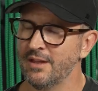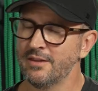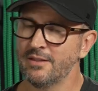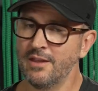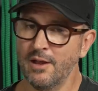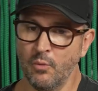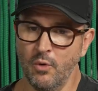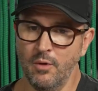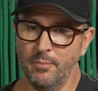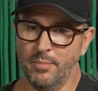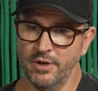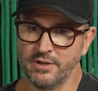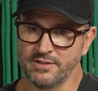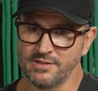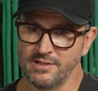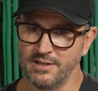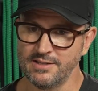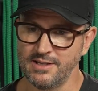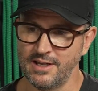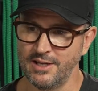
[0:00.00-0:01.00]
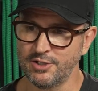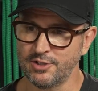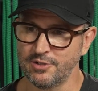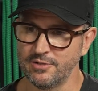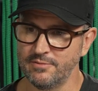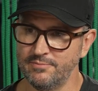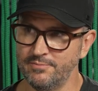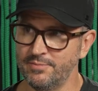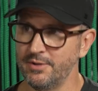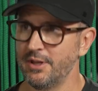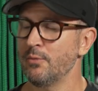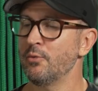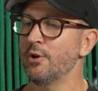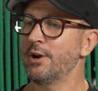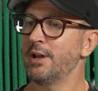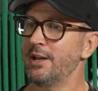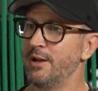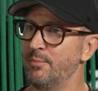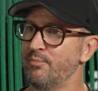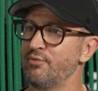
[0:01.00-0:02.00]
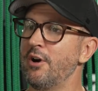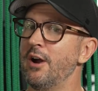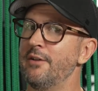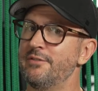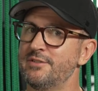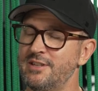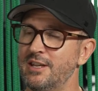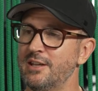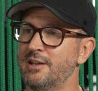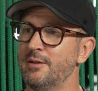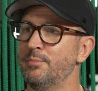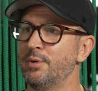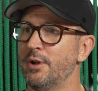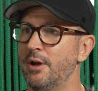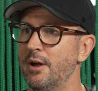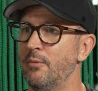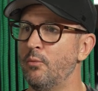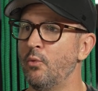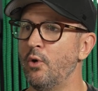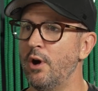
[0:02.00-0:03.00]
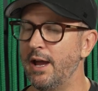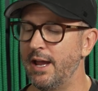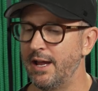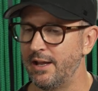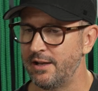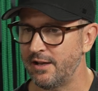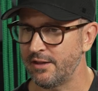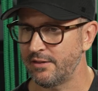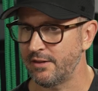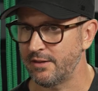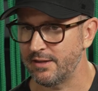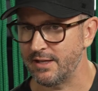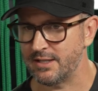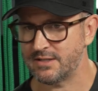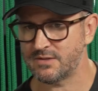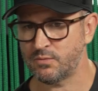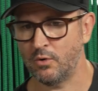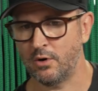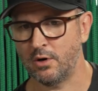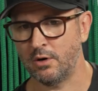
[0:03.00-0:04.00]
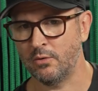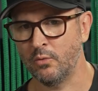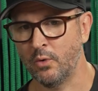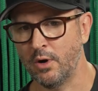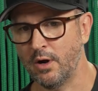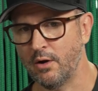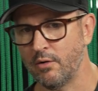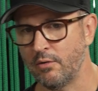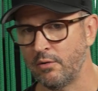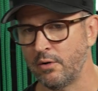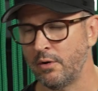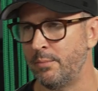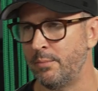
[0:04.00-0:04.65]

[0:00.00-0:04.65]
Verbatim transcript: They want personalization, but they want it in a privacy compliant way, and I think that's what we're all